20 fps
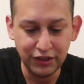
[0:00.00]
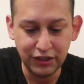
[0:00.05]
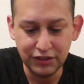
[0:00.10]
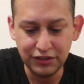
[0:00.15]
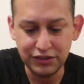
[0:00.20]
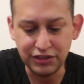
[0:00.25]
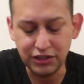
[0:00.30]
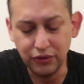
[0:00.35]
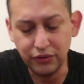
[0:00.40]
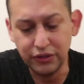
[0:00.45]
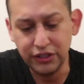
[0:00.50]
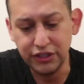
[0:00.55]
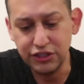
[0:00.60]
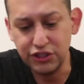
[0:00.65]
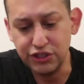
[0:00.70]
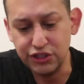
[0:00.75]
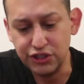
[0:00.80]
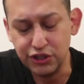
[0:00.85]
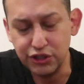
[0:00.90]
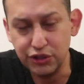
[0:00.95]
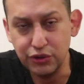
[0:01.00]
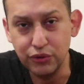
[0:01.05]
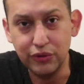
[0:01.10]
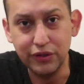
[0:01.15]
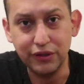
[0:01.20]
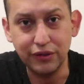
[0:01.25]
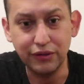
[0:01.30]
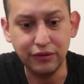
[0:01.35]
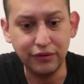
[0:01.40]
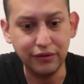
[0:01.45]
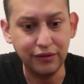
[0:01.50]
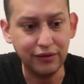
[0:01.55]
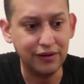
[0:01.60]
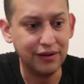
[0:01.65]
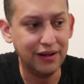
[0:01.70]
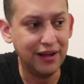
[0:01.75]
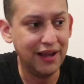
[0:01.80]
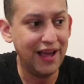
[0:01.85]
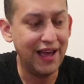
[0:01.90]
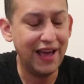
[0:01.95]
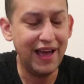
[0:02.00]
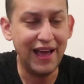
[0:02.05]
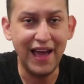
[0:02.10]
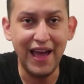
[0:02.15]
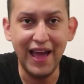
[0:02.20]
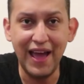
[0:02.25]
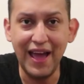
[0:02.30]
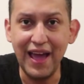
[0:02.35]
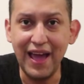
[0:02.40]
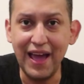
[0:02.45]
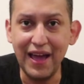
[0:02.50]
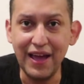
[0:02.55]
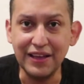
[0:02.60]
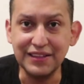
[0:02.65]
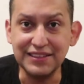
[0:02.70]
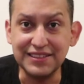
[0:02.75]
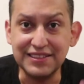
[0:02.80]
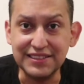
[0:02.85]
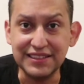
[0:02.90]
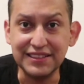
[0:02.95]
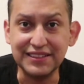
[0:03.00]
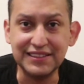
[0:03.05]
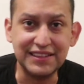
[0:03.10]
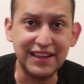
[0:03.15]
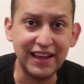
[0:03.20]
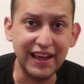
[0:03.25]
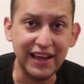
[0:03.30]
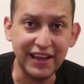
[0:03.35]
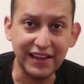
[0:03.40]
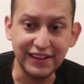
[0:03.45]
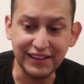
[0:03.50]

Sony shoot in 6K